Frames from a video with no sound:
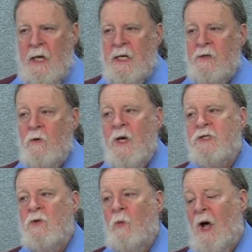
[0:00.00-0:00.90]
Now, the
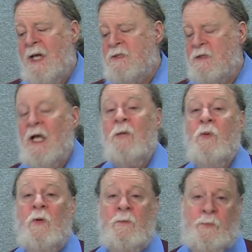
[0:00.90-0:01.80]
question why is
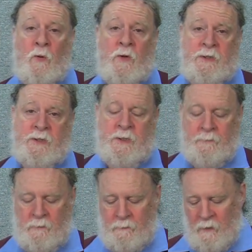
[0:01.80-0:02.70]
LIBOR important?
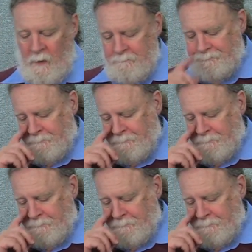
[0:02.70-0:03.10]
Well,